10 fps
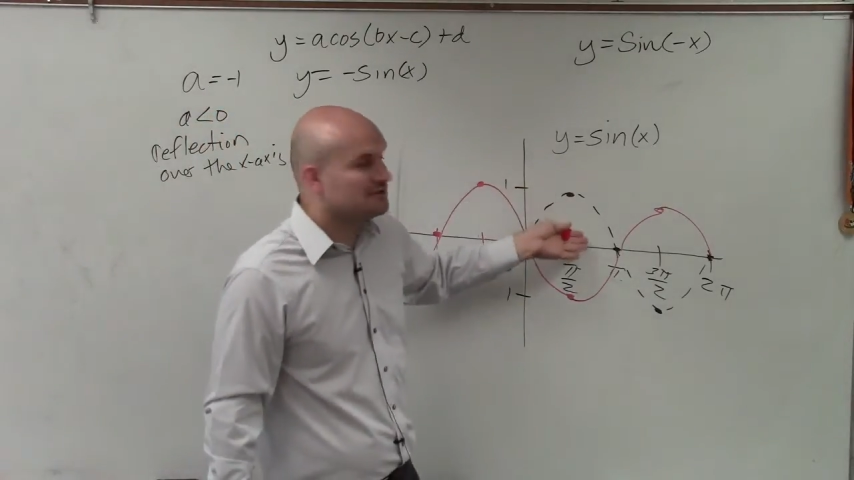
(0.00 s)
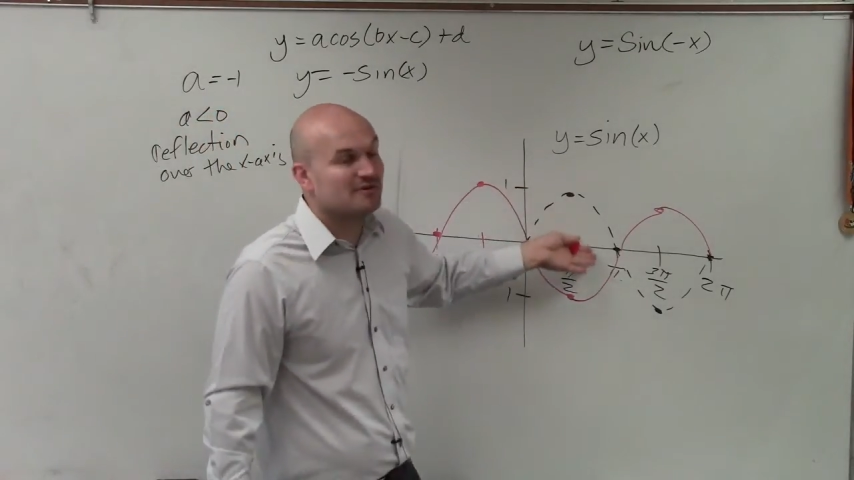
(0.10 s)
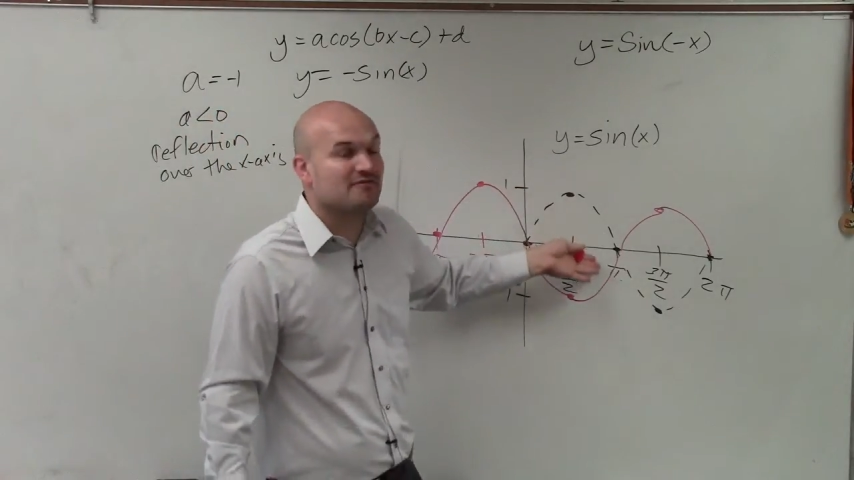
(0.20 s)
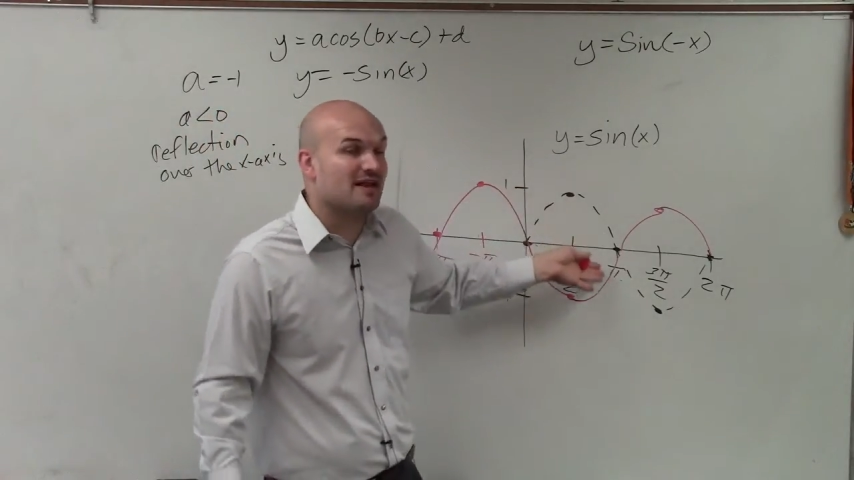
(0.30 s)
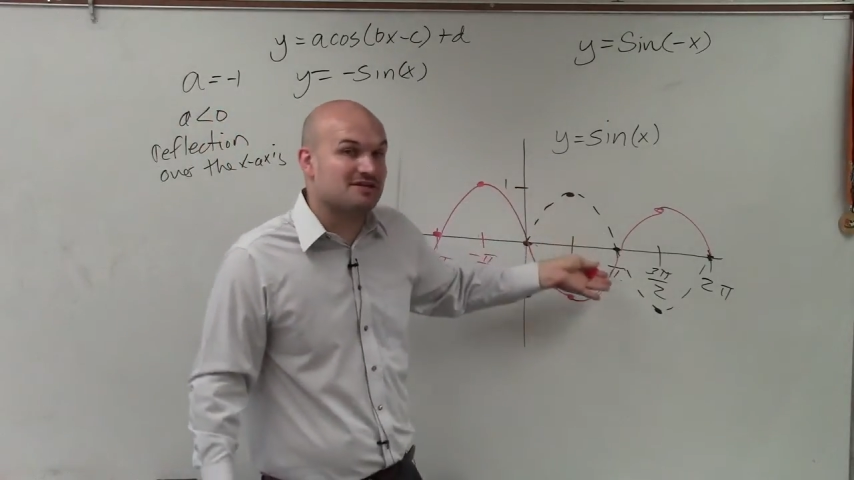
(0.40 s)
the
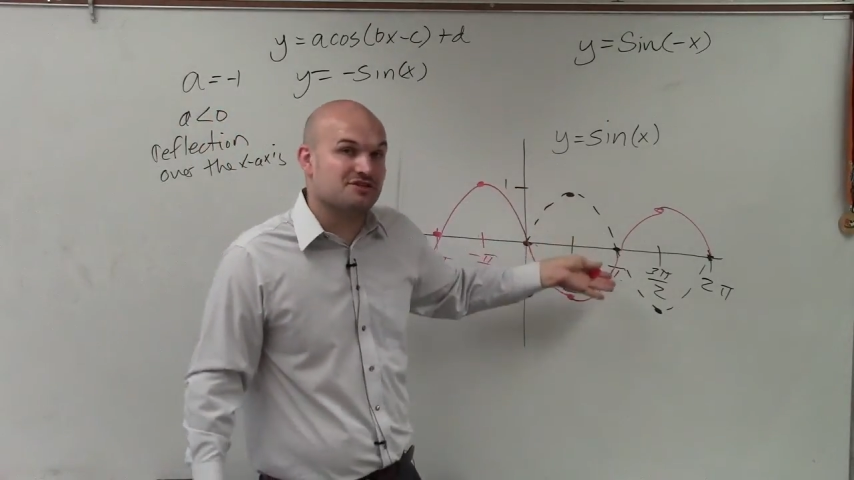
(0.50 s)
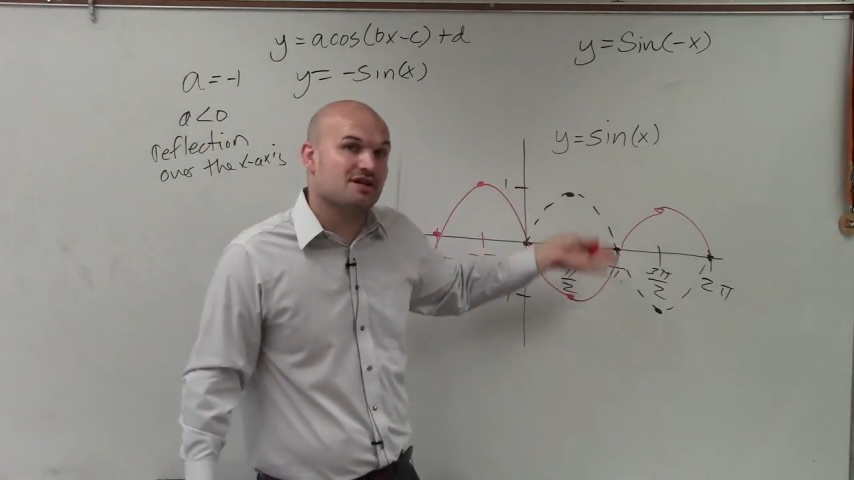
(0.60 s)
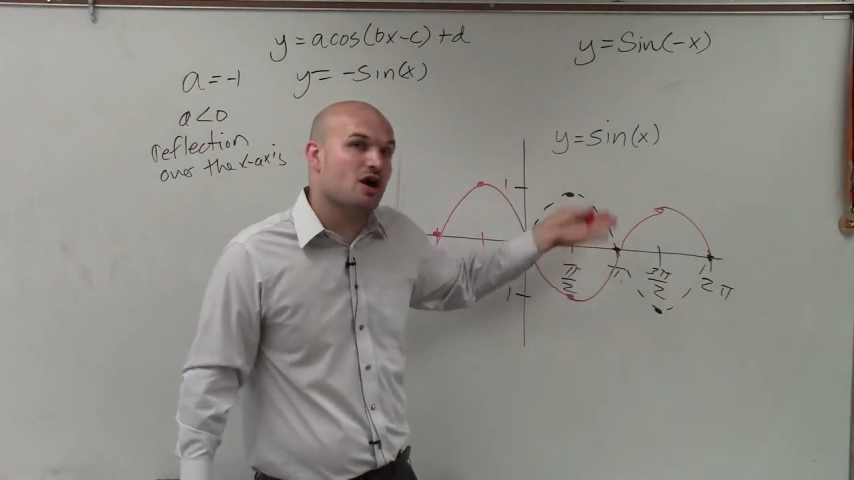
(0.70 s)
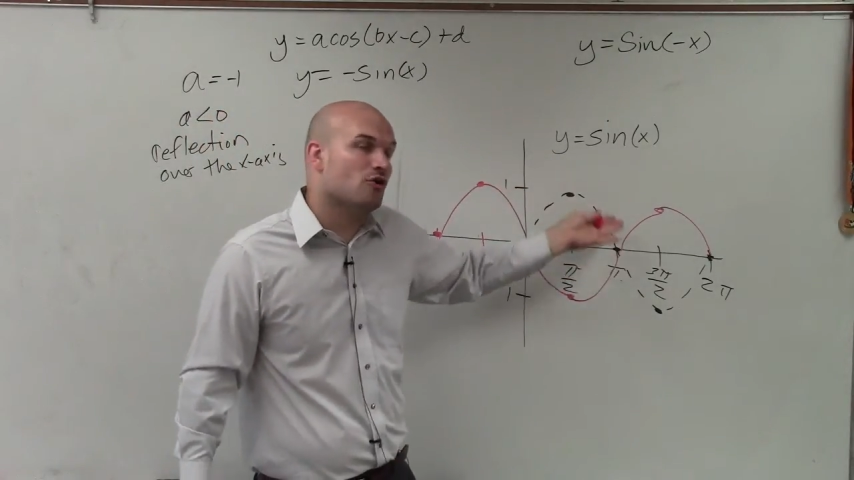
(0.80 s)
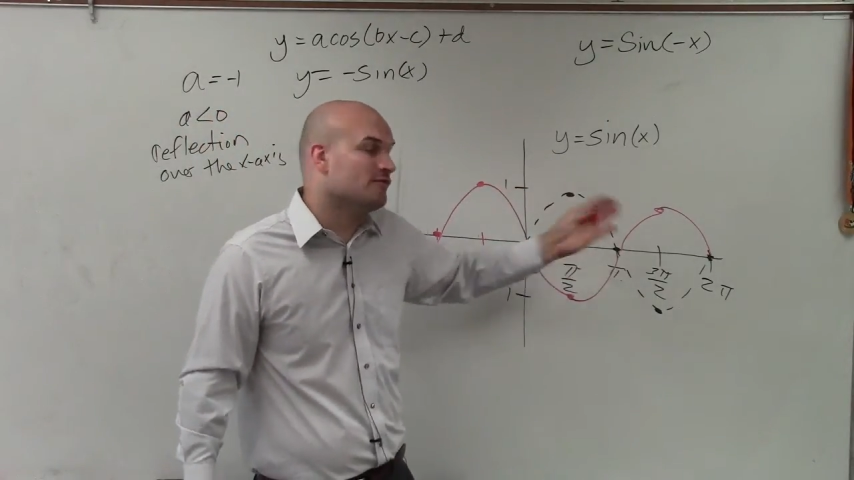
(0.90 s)

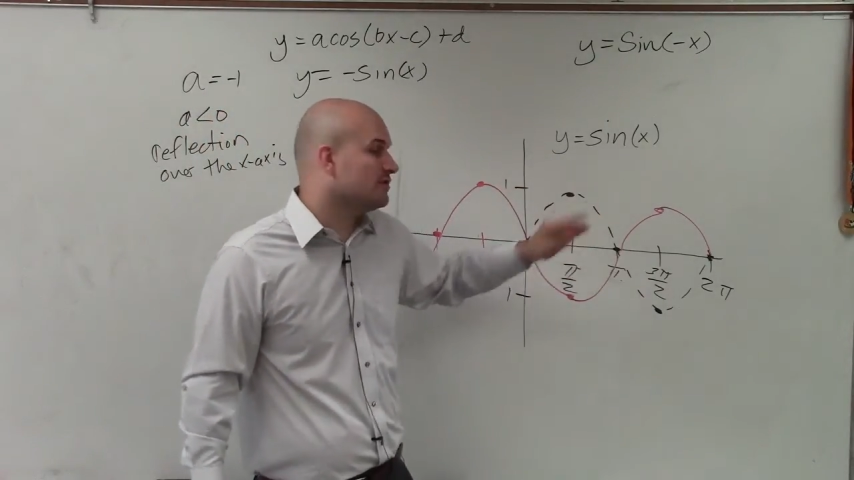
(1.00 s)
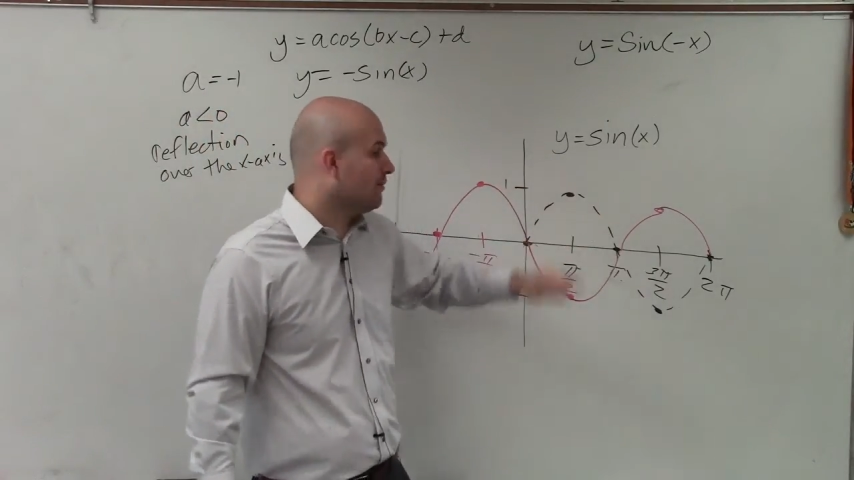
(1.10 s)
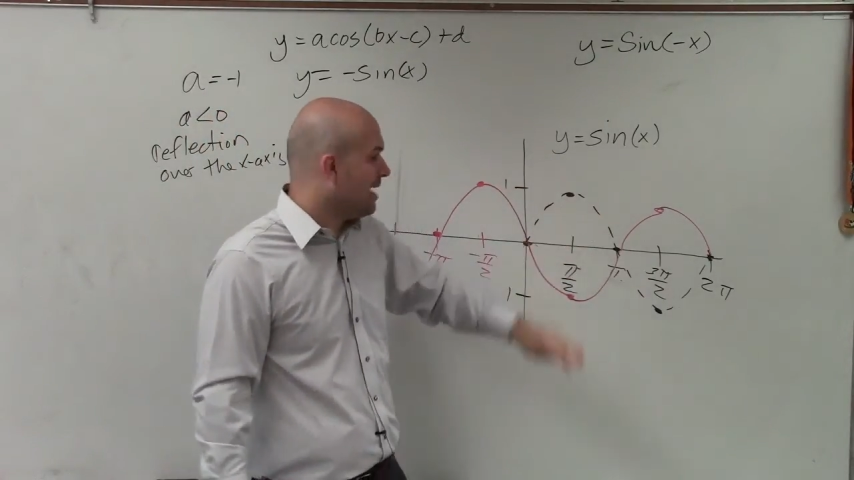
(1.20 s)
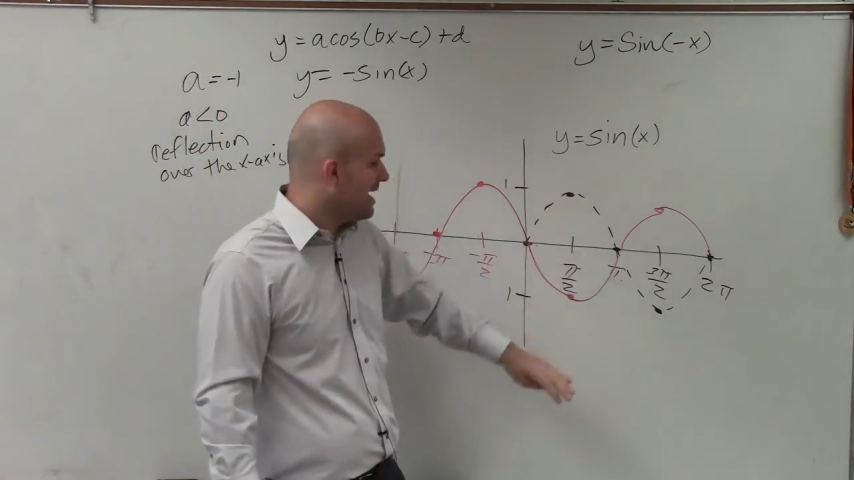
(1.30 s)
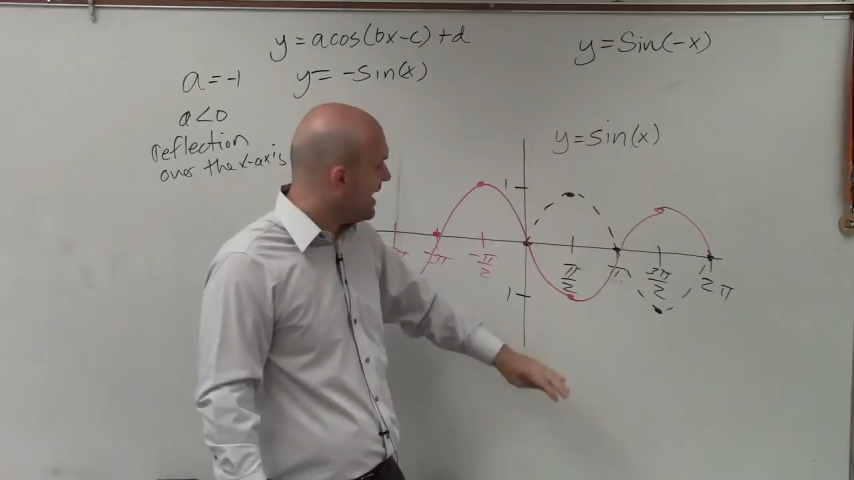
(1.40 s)
reflection over the
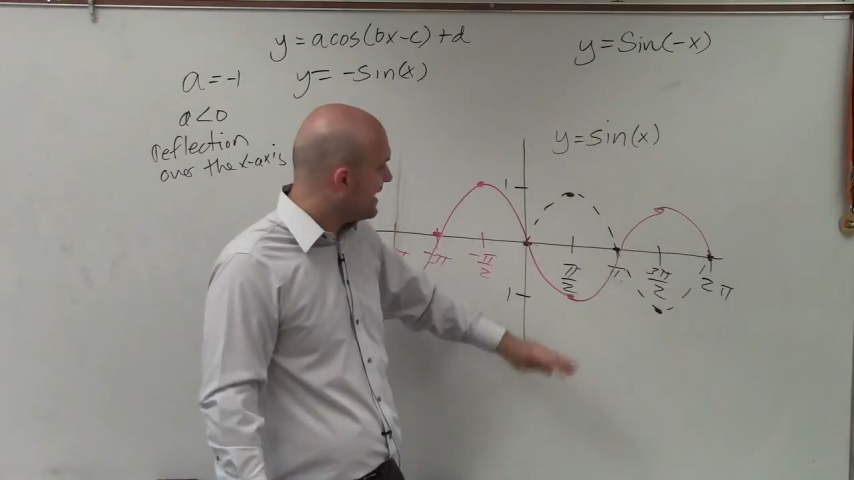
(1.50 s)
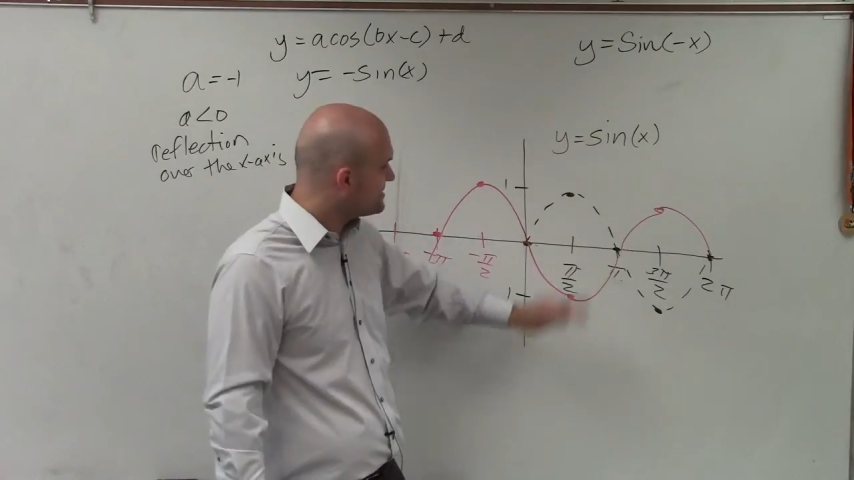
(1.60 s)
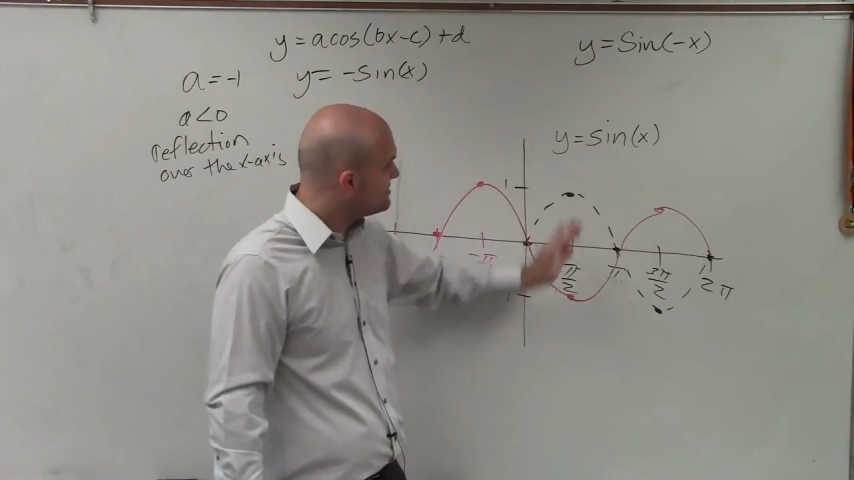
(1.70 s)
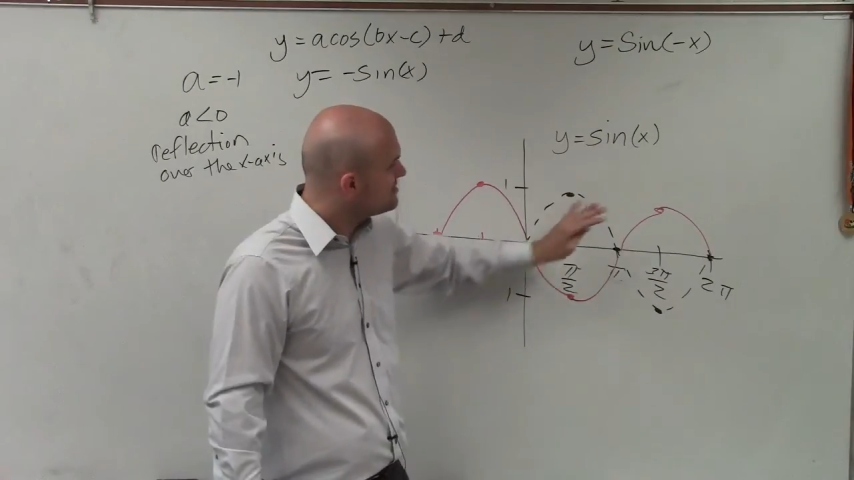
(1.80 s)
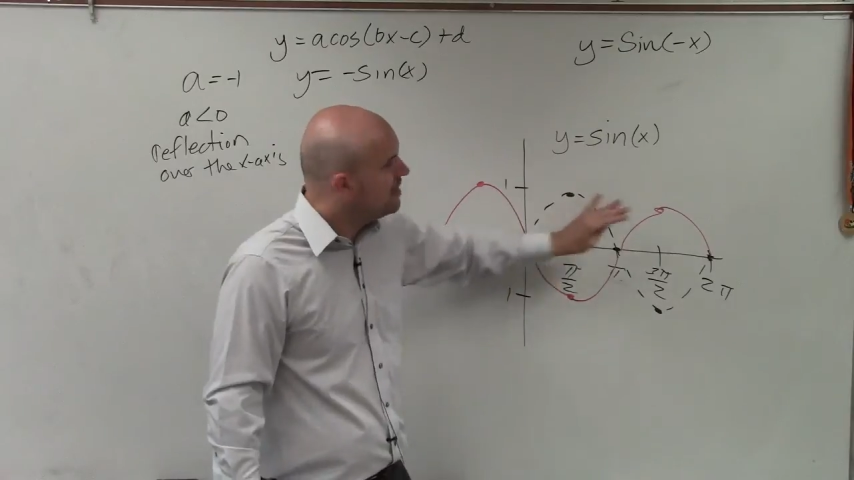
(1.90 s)

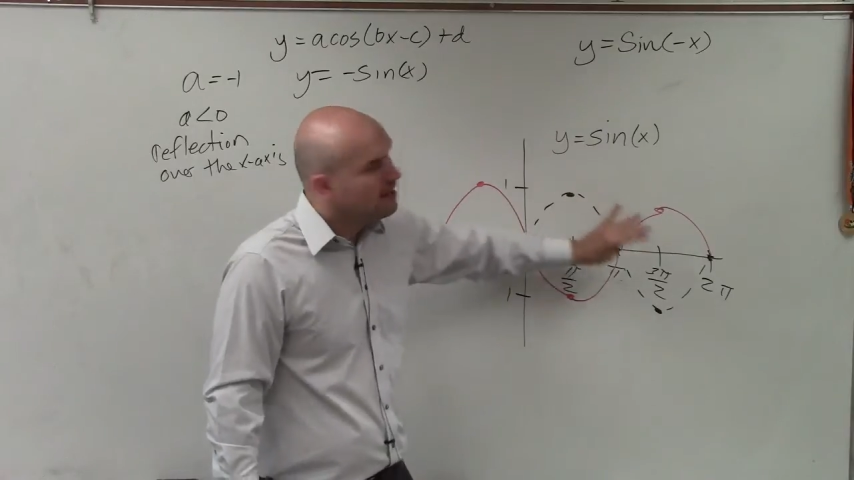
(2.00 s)
y-axis.